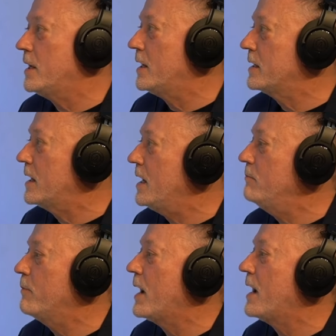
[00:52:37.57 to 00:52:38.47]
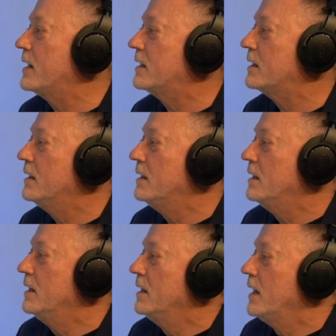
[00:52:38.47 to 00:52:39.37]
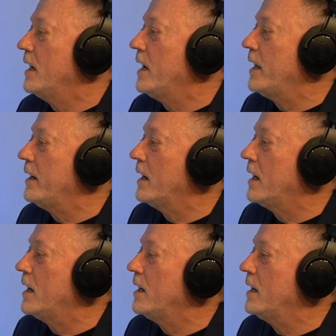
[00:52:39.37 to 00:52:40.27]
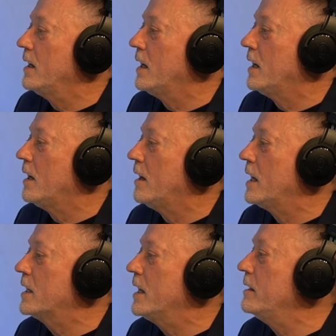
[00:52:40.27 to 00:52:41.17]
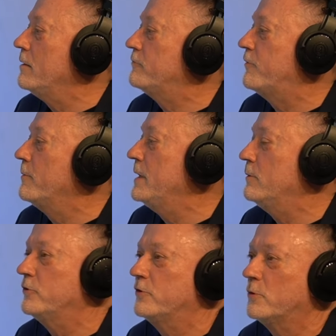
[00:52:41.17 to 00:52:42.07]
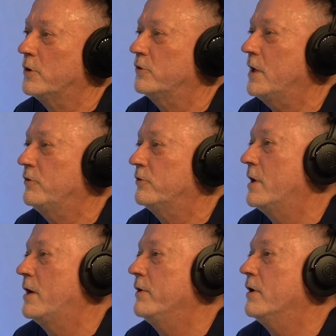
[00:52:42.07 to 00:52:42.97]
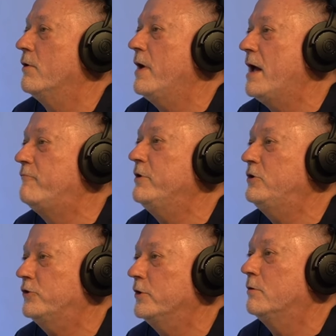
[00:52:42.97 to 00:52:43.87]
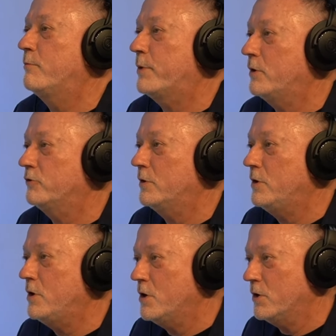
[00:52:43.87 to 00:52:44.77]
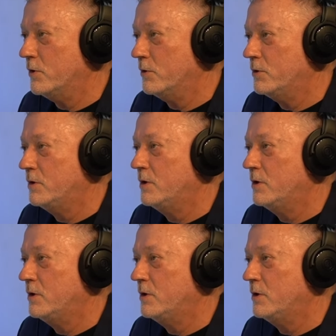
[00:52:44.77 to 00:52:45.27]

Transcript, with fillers: and I came back, and I uh, again it, for me it was the worst case scenario. Every single person knew